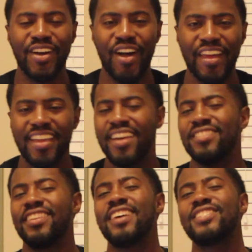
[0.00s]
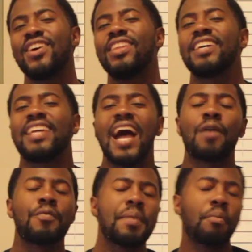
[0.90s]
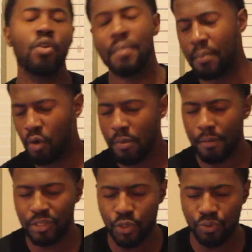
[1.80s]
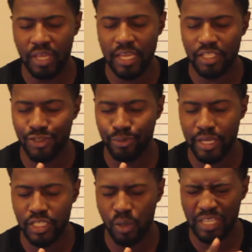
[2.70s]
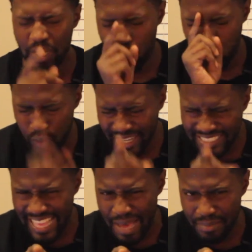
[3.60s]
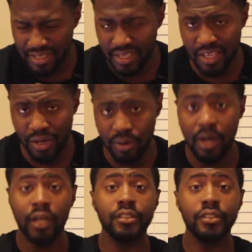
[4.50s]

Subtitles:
All right? So that's all I got. Remember two things and two things only. What is that, Mr. Hill?